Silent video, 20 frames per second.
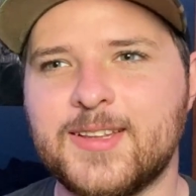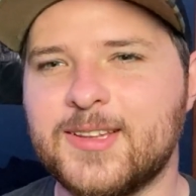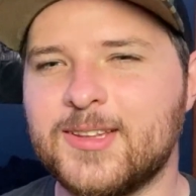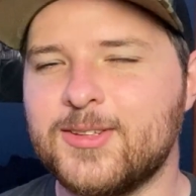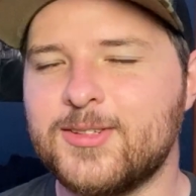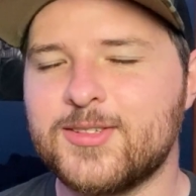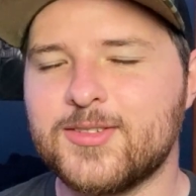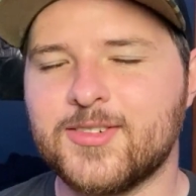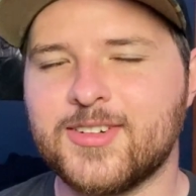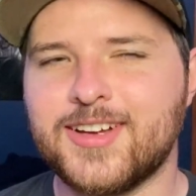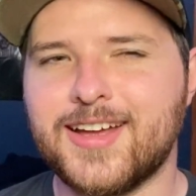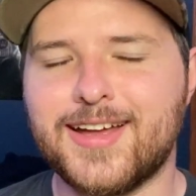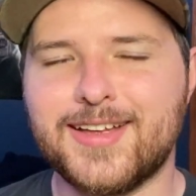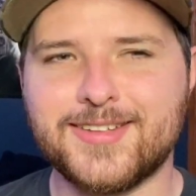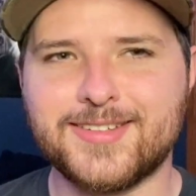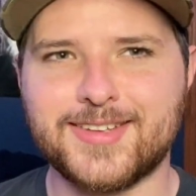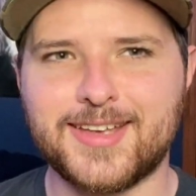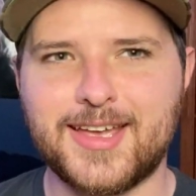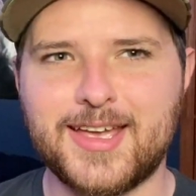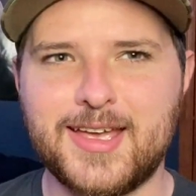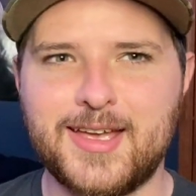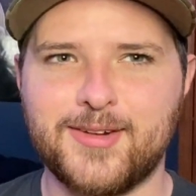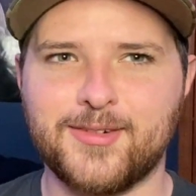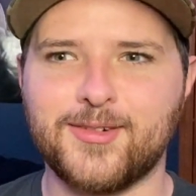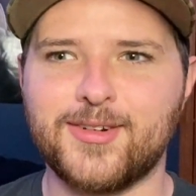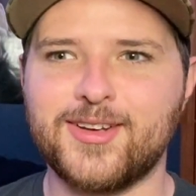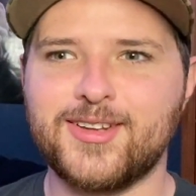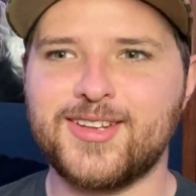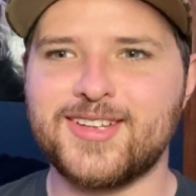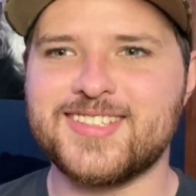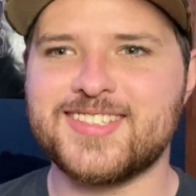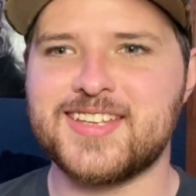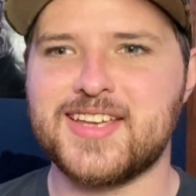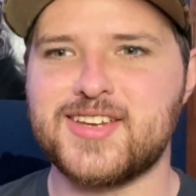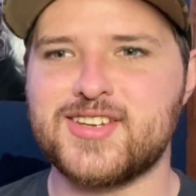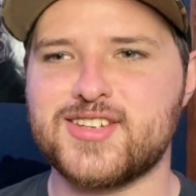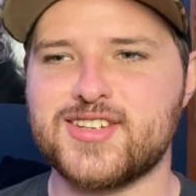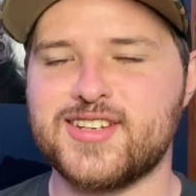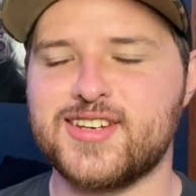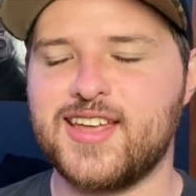Lucifer has a
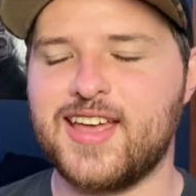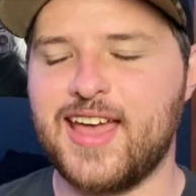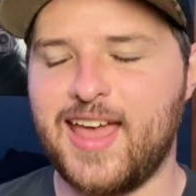realization